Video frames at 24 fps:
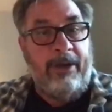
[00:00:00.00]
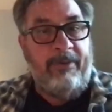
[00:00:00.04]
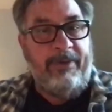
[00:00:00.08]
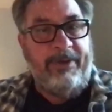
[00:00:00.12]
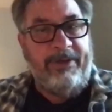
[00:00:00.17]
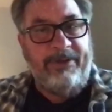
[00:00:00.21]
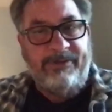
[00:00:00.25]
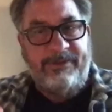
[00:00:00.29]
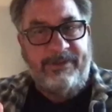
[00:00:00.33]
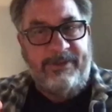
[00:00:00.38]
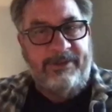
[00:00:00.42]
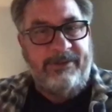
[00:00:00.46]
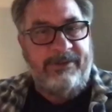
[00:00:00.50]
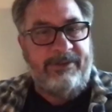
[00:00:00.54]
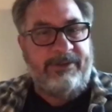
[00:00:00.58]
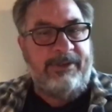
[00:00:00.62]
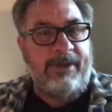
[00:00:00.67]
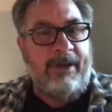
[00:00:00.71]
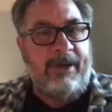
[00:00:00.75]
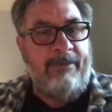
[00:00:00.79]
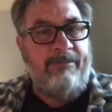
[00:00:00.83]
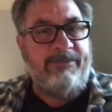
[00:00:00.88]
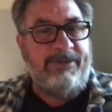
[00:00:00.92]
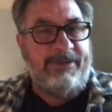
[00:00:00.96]
is in
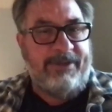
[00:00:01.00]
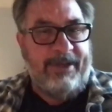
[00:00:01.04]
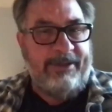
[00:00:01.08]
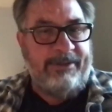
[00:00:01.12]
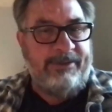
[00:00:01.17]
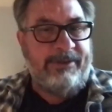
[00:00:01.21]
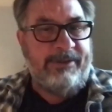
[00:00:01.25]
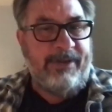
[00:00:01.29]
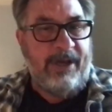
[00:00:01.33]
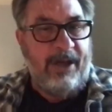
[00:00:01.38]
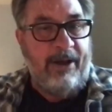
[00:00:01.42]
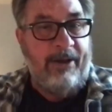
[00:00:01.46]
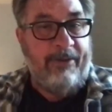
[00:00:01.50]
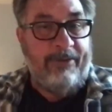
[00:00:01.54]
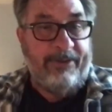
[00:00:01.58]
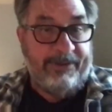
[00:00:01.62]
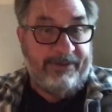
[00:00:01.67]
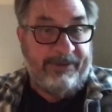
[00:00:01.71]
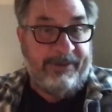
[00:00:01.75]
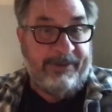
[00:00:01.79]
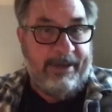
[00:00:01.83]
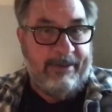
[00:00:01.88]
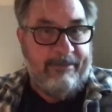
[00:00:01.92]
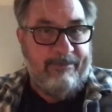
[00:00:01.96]
some sense on the
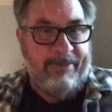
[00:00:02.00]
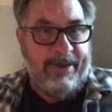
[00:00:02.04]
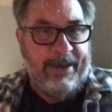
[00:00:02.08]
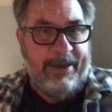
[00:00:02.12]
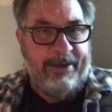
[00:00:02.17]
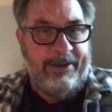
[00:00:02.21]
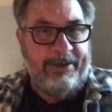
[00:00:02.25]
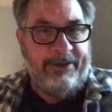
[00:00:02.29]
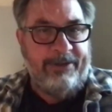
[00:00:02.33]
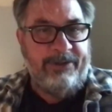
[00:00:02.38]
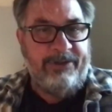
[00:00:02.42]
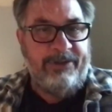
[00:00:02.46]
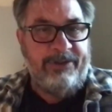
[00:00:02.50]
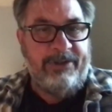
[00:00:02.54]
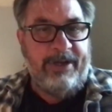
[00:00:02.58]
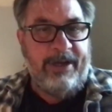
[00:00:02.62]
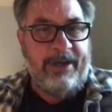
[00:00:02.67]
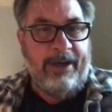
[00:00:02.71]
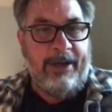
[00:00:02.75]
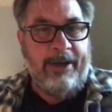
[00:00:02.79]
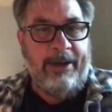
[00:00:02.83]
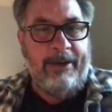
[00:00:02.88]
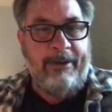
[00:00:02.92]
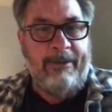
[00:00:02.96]
same page,
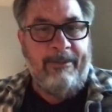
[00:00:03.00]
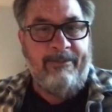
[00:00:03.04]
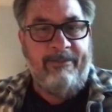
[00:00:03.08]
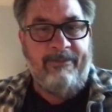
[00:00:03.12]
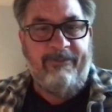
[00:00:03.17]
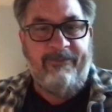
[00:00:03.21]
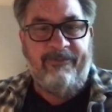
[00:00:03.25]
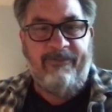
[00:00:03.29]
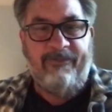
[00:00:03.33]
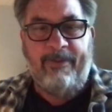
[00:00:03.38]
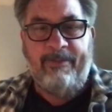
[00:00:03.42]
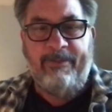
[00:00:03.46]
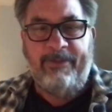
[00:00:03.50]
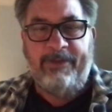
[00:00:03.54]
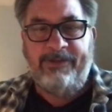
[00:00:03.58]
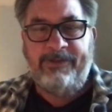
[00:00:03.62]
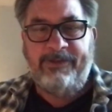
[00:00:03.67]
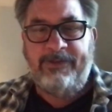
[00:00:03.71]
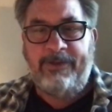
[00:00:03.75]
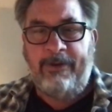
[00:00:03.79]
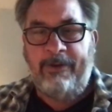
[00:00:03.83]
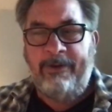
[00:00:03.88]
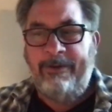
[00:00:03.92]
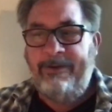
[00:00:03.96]
from the
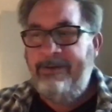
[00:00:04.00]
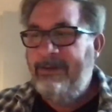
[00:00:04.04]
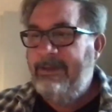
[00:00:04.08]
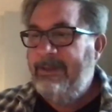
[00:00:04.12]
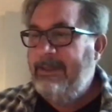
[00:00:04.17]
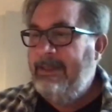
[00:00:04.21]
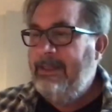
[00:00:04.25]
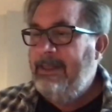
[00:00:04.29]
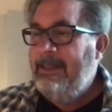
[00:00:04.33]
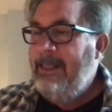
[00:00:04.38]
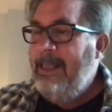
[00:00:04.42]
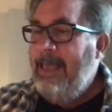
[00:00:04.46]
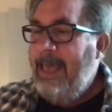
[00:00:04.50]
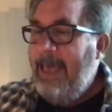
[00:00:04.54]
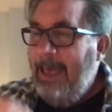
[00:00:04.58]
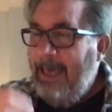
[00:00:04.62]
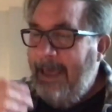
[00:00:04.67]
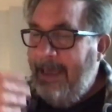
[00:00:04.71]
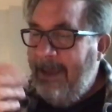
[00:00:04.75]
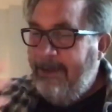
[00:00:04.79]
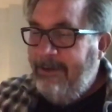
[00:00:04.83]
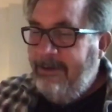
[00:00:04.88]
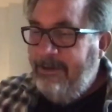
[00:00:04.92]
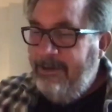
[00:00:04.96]
start.
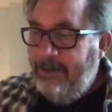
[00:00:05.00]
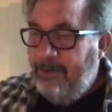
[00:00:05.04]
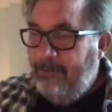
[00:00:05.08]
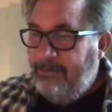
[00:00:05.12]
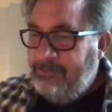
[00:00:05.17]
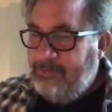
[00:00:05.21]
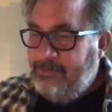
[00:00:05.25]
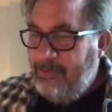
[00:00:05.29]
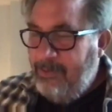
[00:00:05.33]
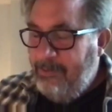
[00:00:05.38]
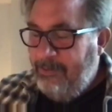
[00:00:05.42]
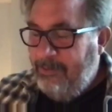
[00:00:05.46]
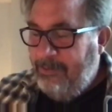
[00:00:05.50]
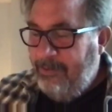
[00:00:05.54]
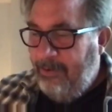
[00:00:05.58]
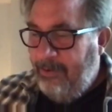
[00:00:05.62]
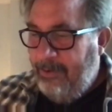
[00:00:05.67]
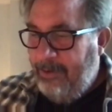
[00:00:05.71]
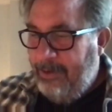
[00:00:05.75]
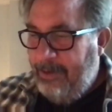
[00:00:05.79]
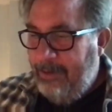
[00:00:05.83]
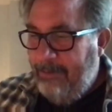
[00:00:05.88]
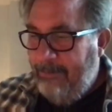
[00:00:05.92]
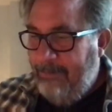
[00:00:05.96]
And, as we were
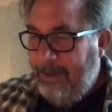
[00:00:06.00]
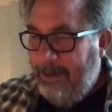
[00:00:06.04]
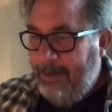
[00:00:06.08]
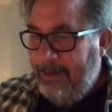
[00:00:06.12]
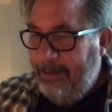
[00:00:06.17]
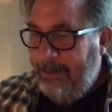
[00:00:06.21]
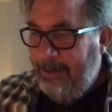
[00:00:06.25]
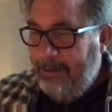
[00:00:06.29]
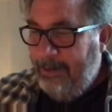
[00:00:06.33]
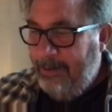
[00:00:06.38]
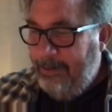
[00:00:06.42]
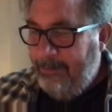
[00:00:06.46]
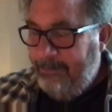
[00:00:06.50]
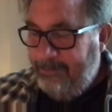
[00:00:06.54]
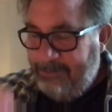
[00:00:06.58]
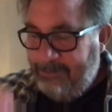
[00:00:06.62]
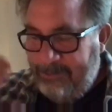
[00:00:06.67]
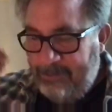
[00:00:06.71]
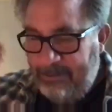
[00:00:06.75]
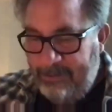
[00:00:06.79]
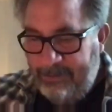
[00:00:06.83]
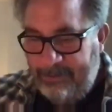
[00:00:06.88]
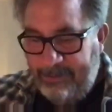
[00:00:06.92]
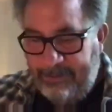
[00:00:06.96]
talking about it, and I was,
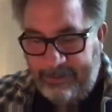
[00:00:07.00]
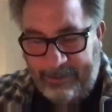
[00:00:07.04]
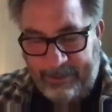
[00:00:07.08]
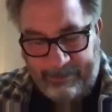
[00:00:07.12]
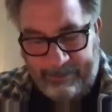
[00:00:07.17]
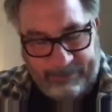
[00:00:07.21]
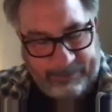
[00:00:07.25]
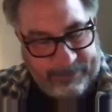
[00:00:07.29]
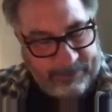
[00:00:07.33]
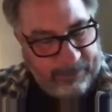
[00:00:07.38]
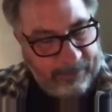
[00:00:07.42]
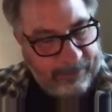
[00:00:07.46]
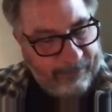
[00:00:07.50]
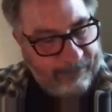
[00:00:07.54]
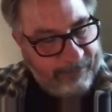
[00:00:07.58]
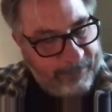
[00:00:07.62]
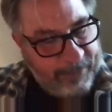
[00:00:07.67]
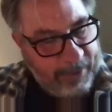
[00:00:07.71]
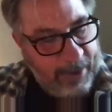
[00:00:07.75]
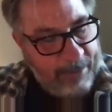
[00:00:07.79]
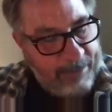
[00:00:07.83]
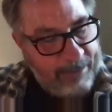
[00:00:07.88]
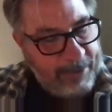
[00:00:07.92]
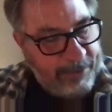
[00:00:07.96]
it's sort of
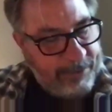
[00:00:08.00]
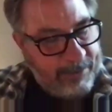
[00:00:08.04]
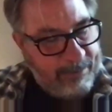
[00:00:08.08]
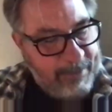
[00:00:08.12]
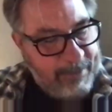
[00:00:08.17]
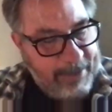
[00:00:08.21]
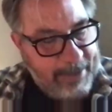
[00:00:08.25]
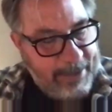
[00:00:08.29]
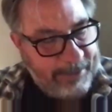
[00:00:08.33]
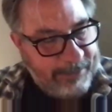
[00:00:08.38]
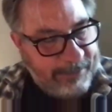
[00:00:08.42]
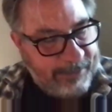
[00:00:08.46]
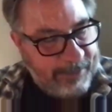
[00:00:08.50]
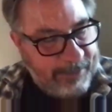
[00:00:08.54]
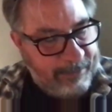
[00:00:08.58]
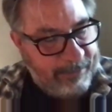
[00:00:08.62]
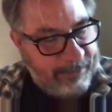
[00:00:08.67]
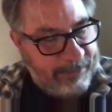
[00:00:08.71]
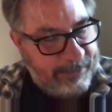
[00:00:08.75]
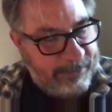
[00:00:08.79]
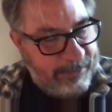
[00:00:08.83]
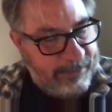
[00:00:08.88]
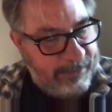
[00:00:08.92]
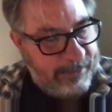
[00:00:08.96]
coming to me as I
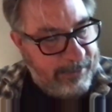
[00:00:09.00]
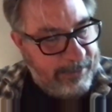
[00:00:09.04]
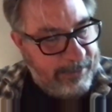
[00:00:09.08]
was